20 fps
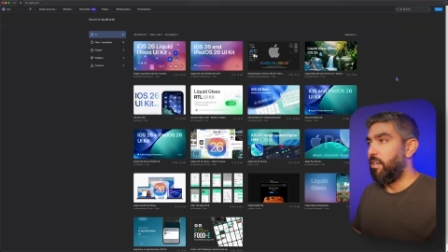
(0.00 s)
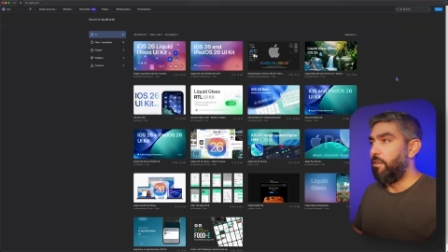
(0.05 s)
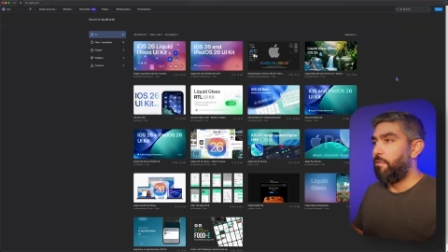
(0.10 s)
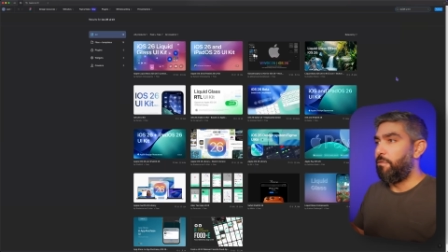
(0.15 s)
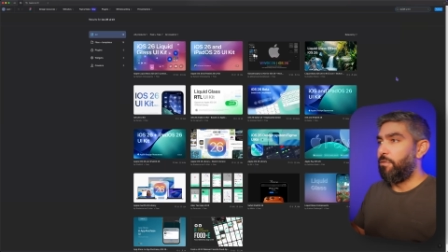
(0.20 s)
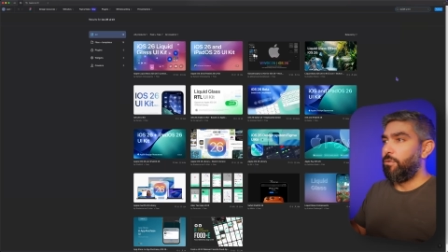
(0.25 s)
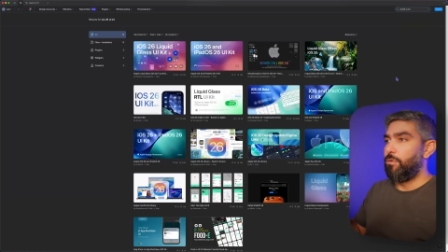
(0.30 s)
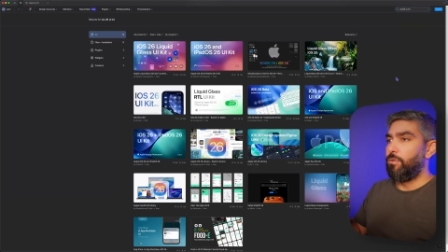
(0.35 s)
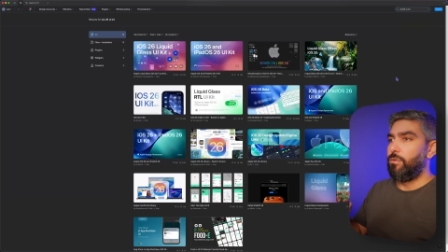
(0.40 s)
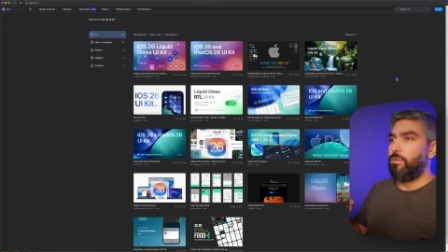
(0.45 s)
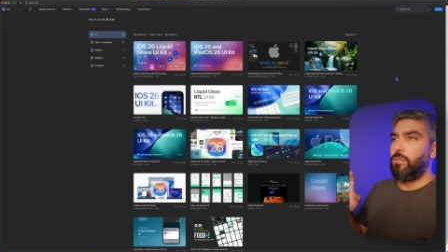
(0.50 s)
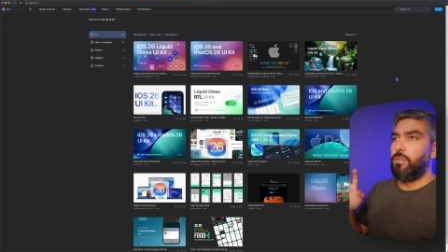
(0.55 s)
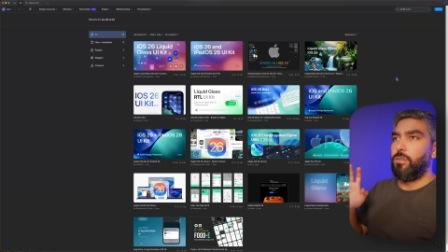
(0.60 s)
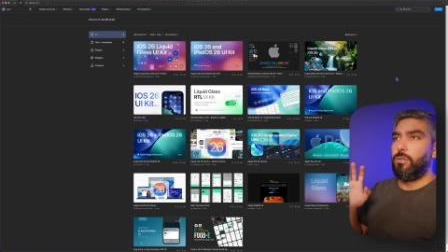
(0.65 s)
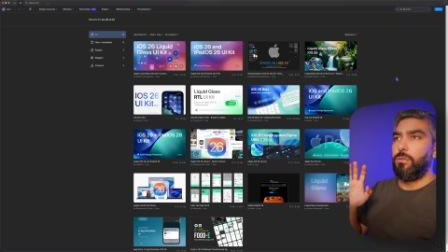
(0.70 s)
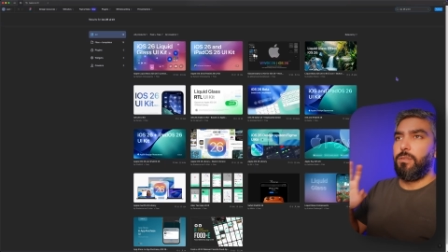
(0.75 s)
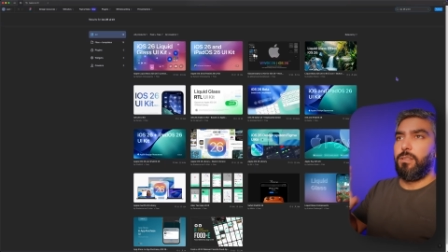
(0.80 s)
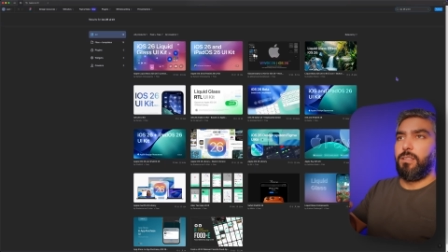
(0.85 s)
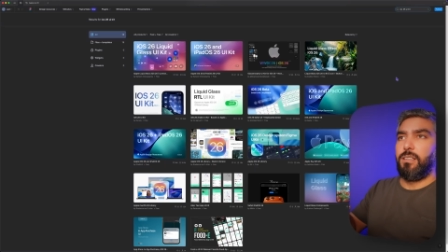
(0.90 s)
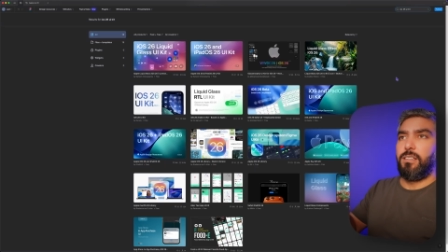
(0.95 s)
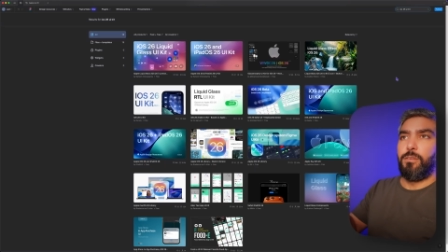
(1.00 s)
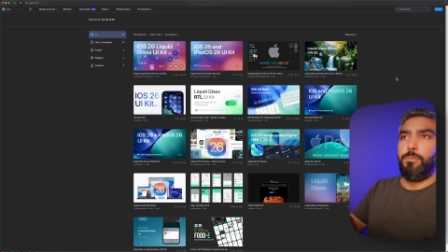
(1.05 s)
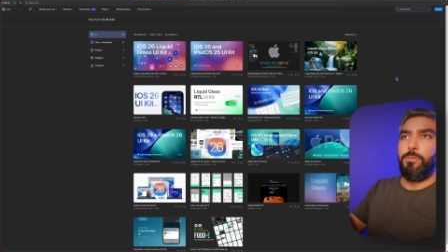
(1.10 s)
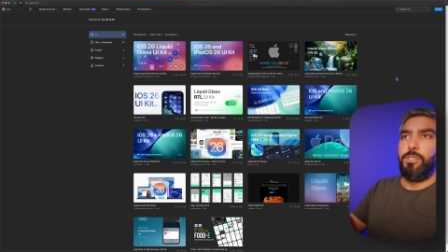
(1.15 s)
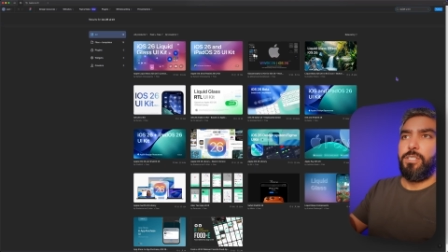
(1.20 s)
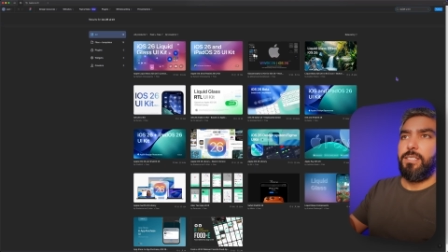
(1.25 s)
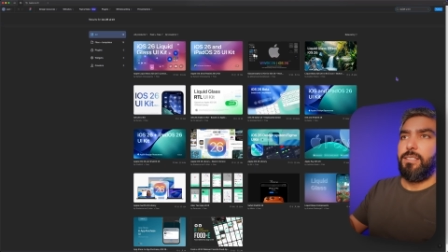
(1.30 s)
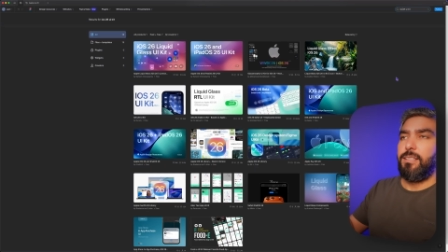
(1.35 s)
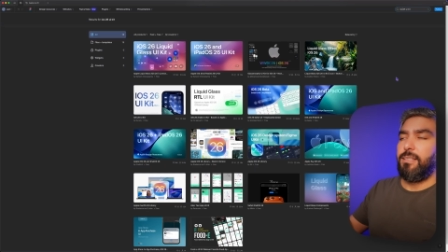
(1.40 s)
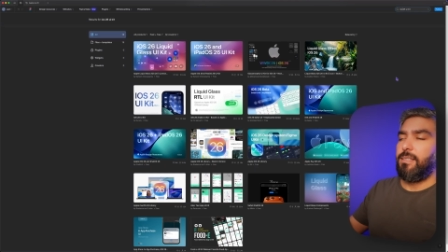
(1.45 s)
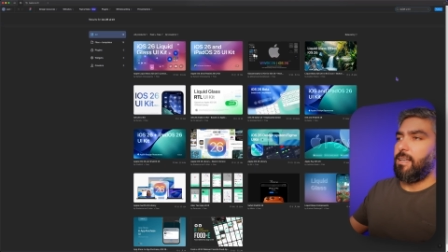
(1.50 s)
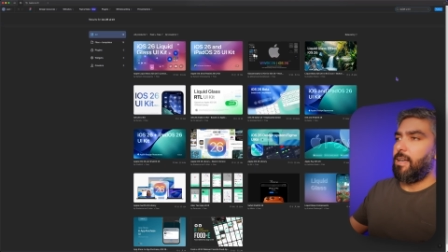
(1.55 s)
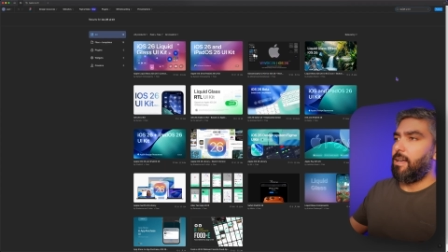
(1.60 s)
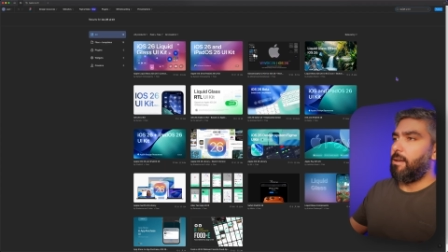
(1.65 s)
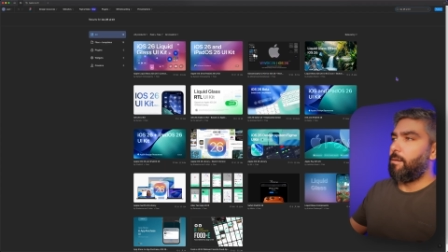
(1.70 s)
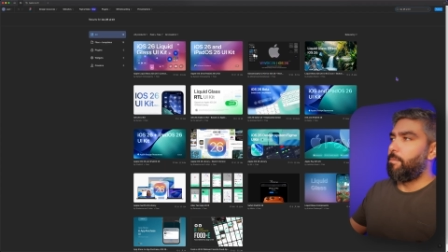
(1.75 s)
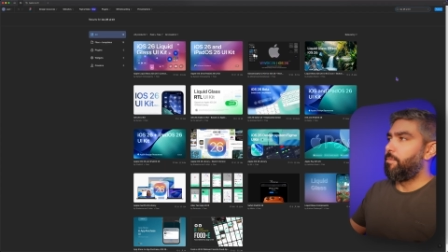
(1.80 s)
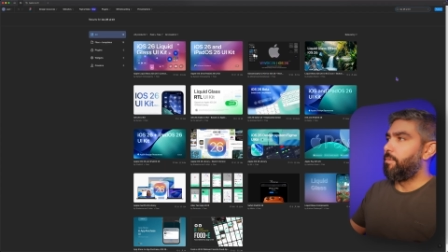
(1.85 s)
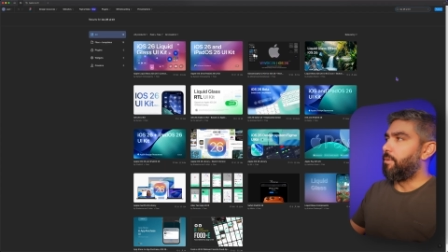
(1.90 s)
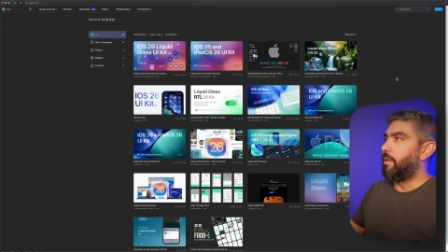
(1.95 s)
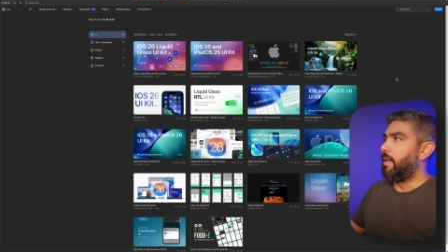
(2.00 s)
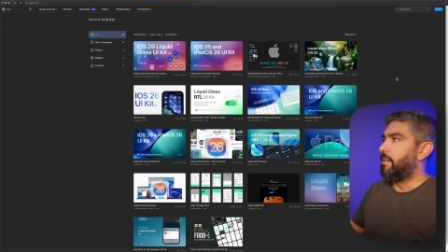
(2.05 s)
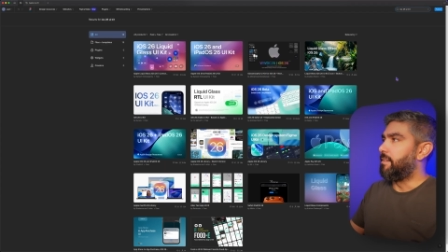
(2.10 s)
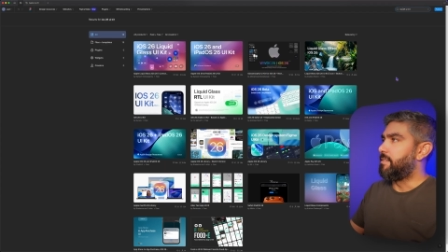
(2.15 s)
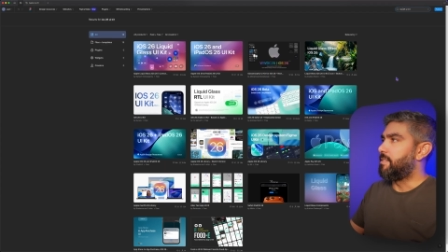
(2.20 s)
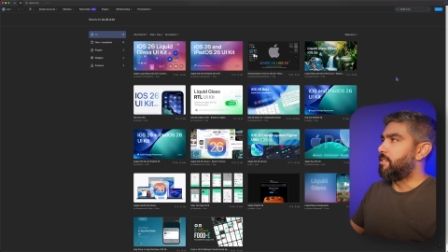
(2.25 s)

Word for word: If you go to the community tab and